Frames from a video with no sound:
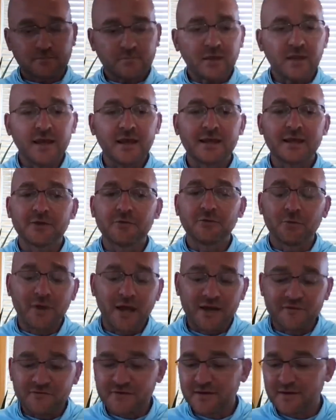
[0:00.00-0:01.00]
and you don't
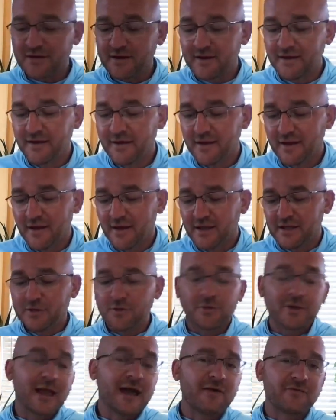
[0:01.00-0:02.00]

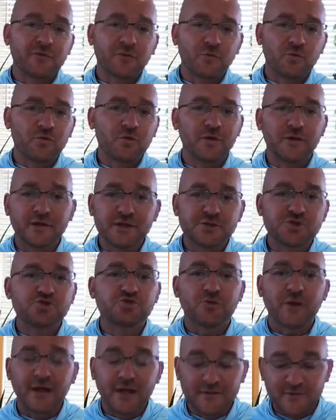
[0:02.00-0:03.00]
have to really
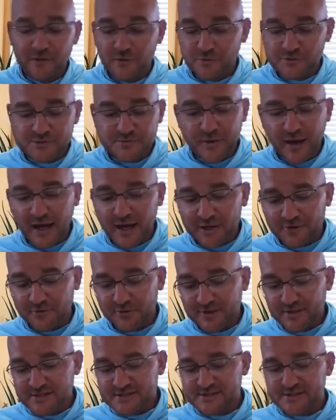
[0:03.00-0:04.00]
drain those
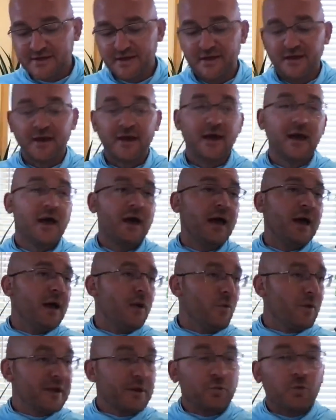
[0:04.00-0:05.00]
batteries.
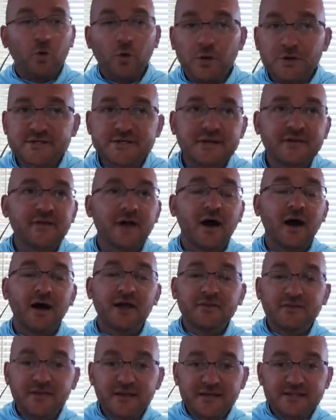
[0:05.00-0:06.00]
When it rolls into
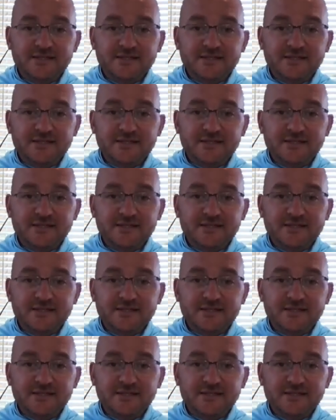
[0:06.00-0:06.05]
hunting